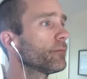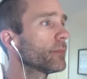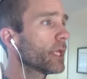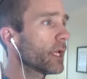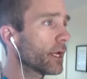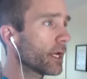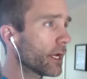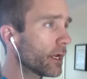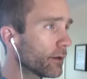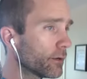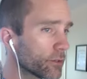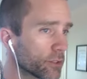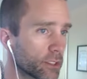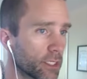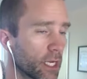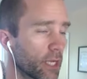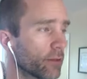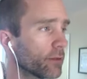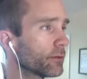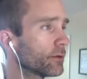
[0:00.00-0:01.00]
And I
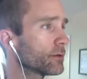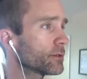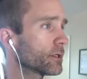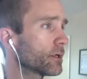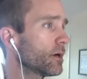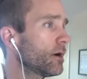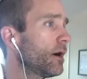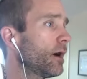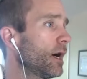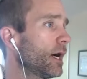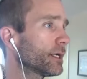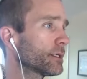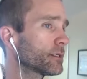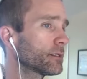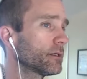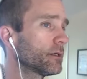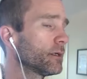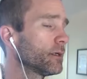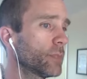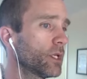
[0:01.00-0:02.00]
understand that there's a
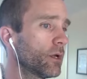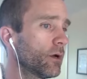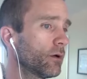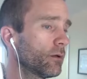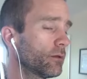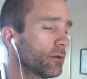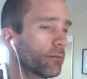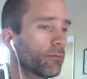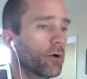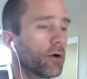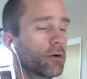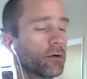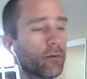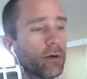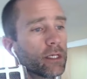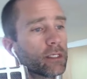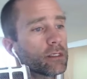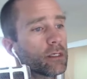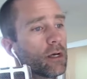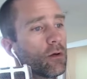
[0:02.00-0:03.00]
cost, and the partner
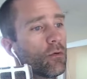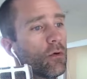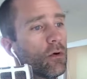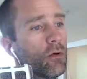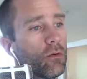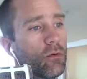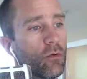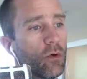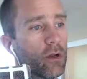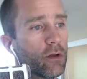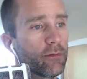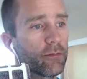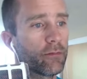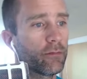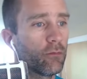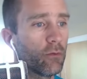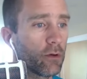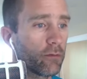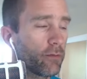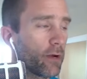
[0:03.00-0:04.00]
might say, well, what if
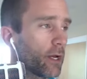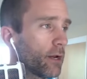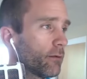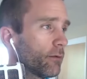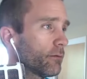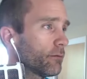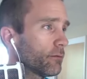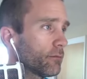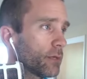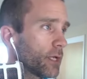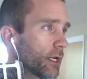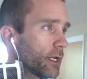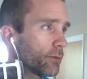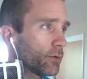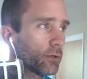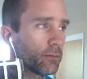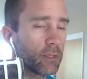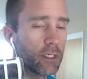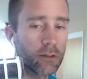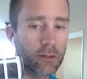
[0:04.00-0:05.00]
I'm not able
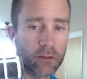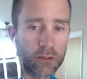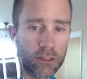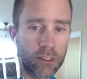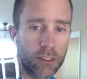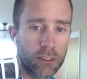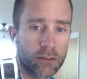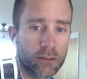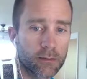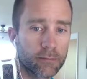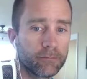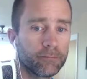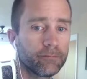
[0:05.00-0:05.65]
to meet those needs?